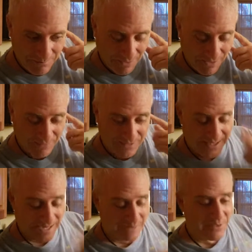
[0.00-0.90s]

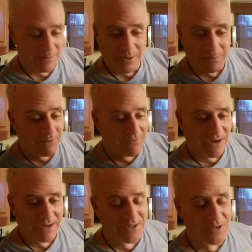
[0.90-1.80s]
Oftentimes it might be
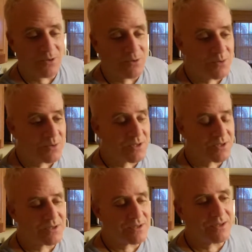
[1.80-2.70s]
Fox News,
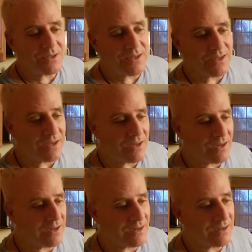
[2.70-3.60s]

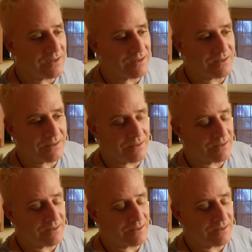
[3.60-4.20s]
or